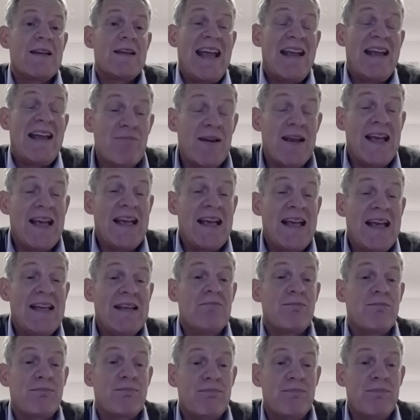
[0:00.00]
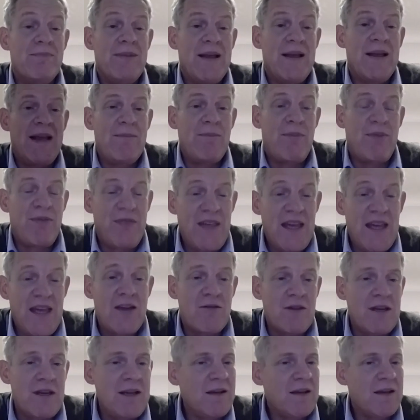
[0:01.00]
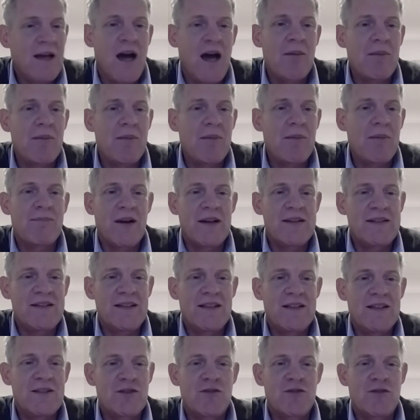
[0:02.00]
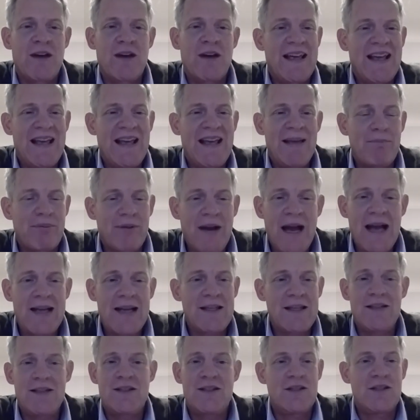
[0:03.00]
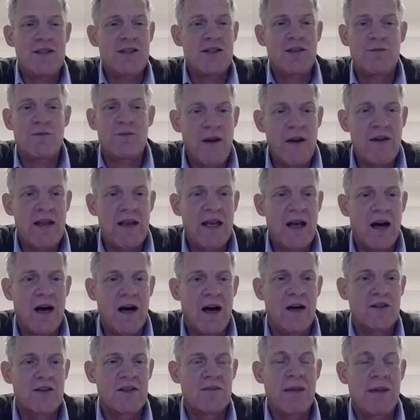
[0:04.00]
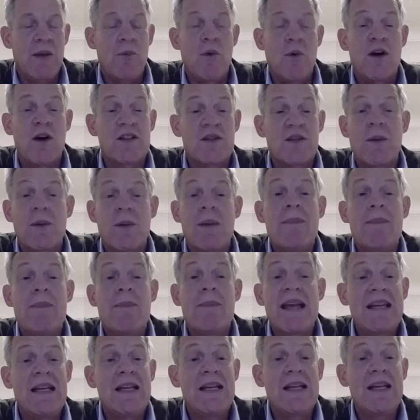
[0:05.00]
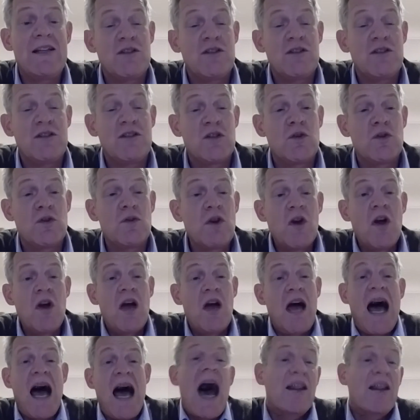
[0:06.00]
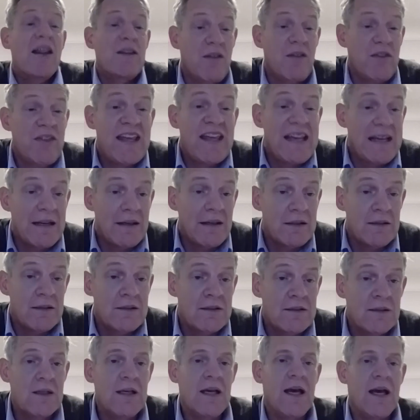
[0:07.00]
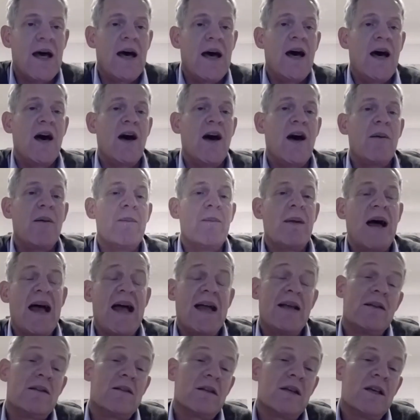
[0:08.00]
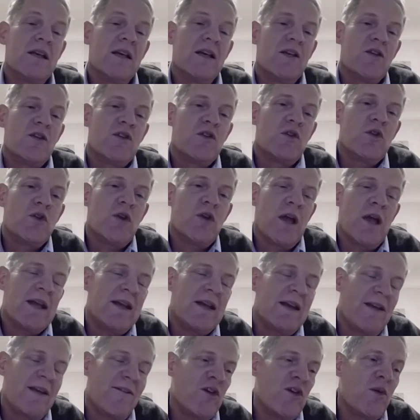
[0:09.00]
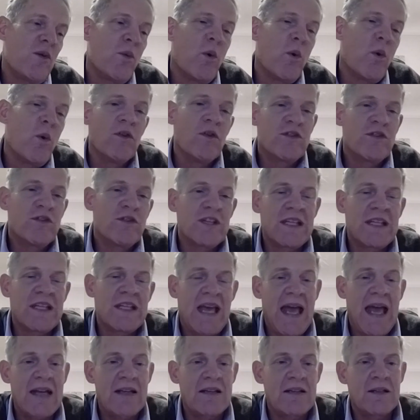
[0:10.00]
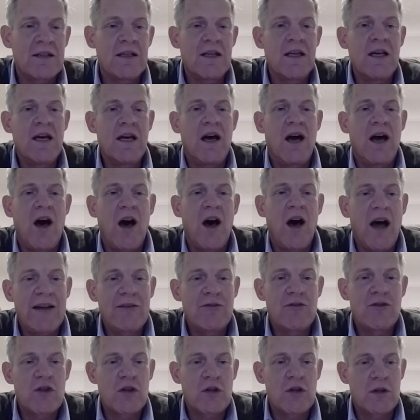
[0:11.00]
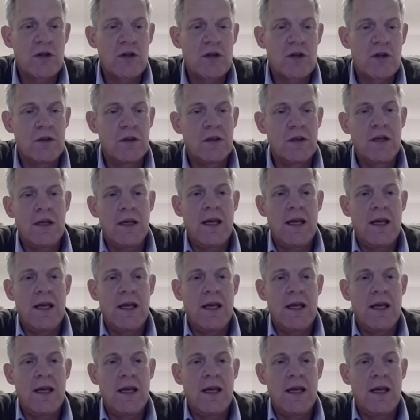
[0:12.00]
in theory, carbon pricing is great. In practice, it's just very hard to make work. So we may need to do other things. And if you want to get hydrogen